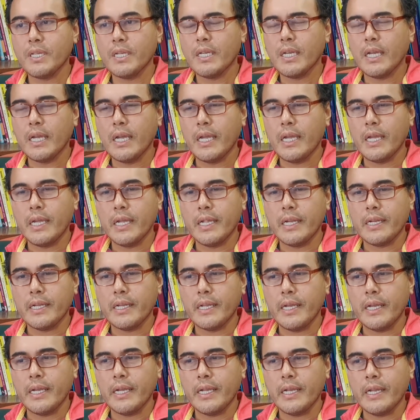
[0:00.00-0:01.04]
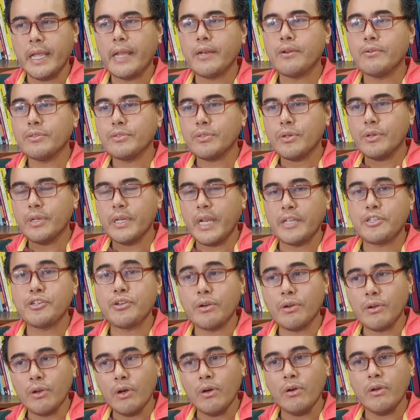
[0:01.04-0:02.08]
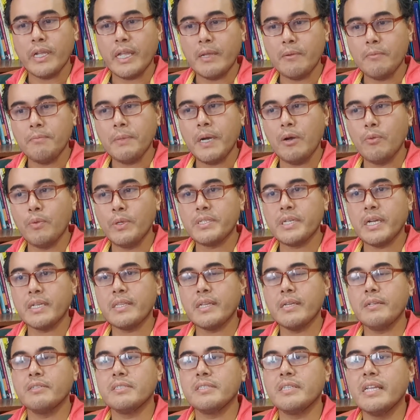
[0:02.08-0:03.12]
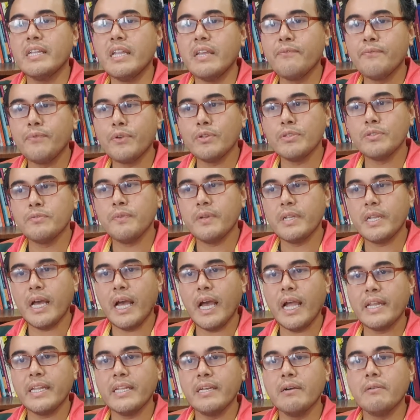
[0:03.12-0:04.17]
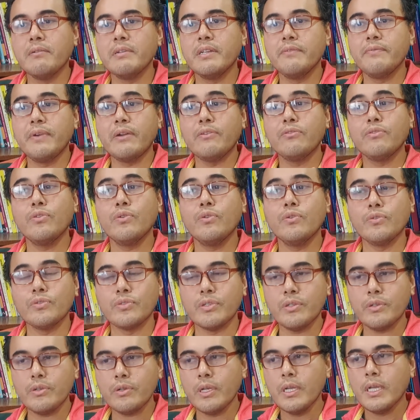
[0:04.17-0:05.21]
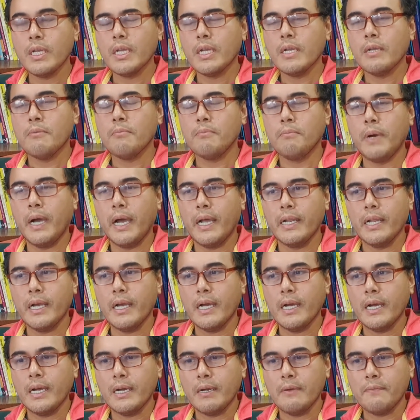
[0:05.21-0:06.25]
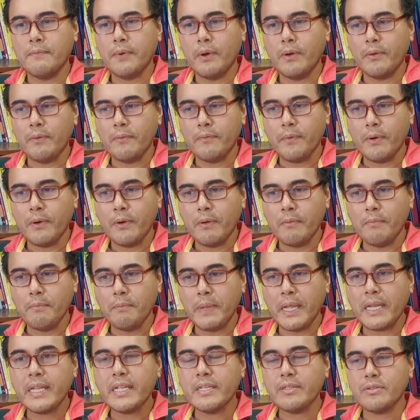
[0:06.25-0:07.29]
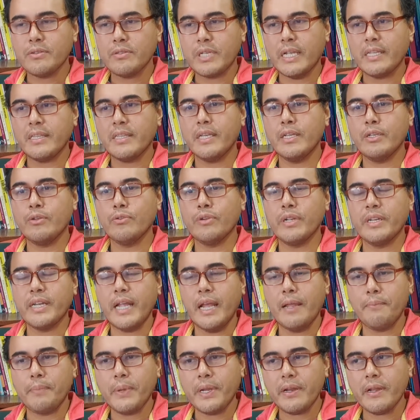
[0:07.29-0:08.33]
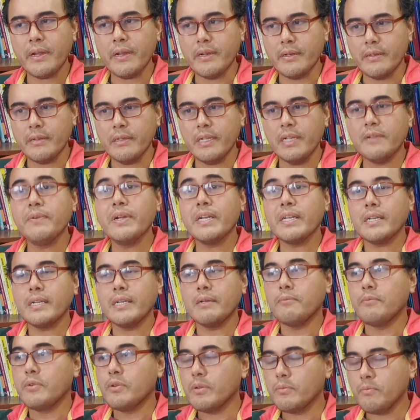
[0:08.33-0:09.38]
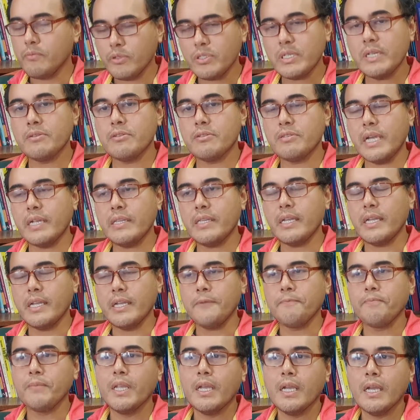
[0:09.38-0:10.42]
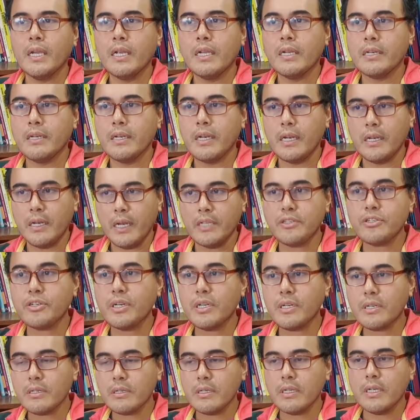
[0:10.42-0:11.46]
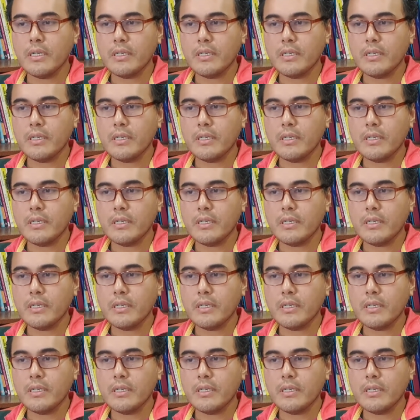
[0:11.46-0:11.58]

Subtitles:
and also natural law came about, which I think still influenced with the idea of divine rules. But for many society during that period, even in the Muslim society, natural